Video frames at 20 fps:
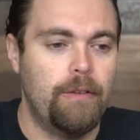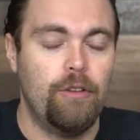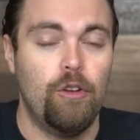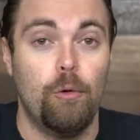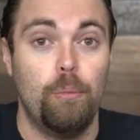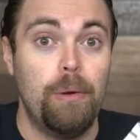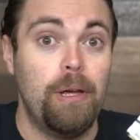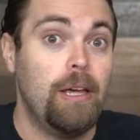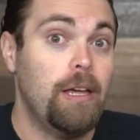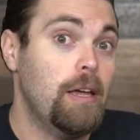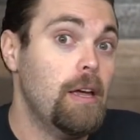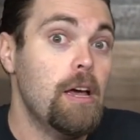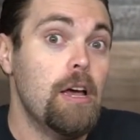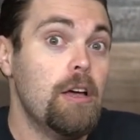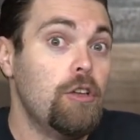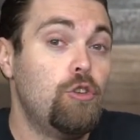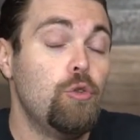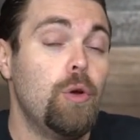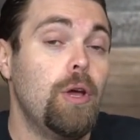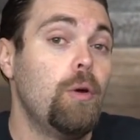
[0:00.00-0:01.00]
and you'll be
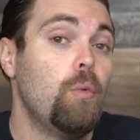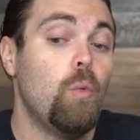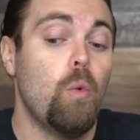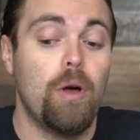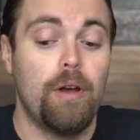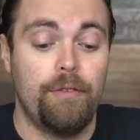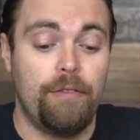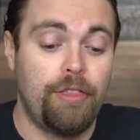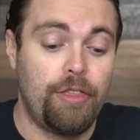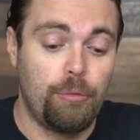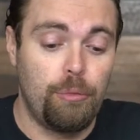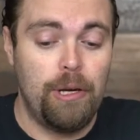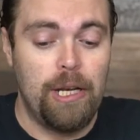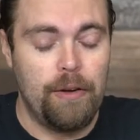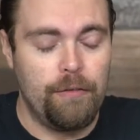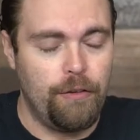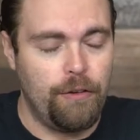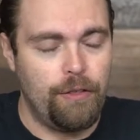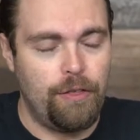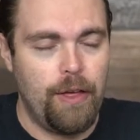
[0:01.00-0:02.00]
doing one of three
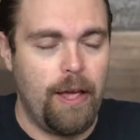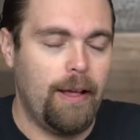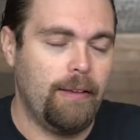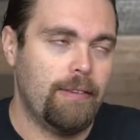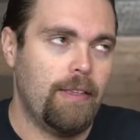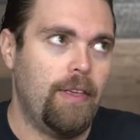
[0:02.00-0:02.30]
different things.